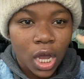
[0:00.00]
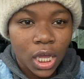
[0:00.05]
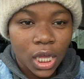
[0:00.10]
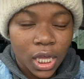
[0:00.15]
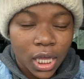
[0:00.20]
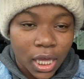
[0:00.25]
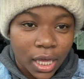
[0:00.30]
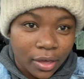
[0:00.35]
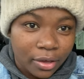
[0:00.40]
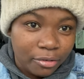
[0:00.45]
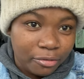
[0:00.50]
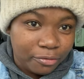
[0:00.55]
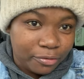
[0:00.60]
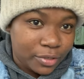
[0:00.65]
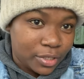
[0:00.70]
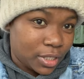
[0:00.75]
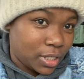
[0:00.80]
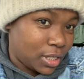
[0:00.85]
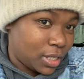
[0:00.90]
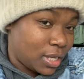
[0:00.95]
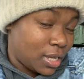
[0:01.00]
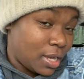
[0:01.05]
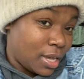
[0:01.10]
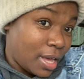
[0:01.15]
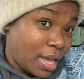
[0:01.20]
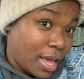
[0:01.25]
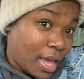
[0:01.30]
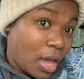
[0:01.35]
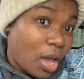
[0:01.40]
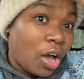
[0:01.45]
gift
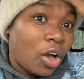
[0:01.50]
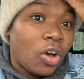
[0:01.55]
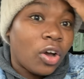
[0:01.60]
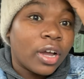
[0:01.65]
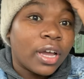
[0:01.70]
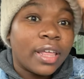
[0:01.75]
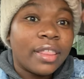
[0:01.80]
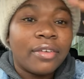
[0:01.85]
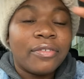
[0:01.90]
okay